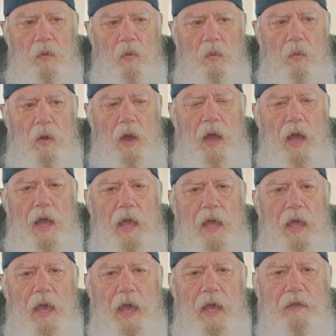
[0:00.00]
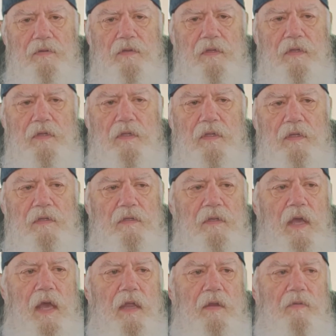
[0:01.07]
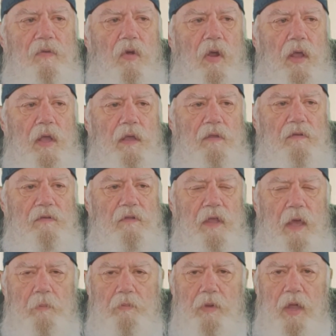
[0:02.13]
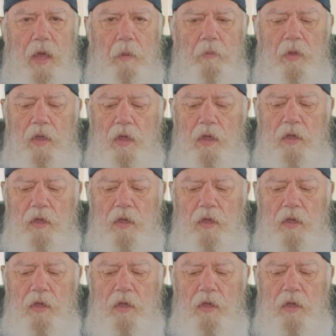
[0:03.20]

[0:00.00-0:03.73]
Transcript: Why hasn't the state of Oregon stepped up?